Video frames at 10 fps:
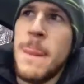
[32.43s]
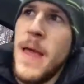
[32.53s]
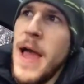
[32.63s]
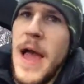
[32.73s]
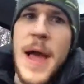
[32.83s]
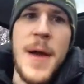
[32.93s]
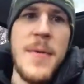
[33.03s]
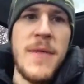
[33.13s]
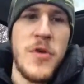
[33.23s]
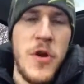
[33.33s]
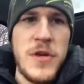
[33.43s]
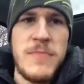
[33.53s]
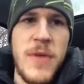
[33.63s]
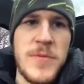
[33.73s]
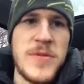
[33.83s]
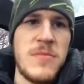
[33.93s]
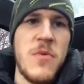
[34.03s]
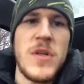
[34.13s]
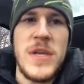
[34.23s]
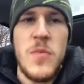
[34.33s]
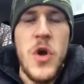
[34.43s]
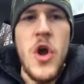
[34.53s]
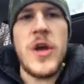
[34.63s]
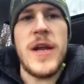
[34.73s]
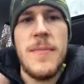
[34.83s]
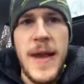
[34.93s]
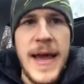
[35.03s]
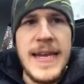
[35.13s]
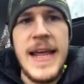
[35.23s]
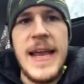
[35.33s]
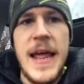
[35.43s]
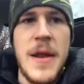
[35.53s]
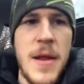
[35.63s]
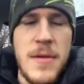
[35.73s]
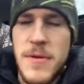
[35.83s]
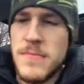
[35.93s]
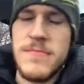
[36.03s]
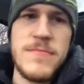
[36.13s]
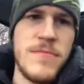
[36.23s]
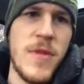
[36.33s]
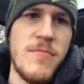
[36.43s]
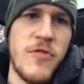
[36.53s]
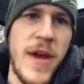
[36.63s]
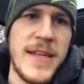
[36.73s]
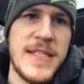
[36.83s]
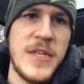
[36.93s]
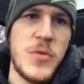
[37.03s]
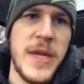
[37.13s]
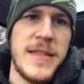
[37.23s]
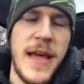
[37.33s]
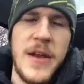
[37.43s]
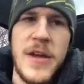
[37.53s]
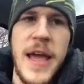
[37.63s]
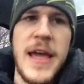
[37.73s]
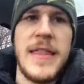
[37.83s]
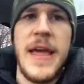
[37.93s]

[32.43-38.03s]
Have you learned perhaps what didn't work and applied in and progressed each week then, okay?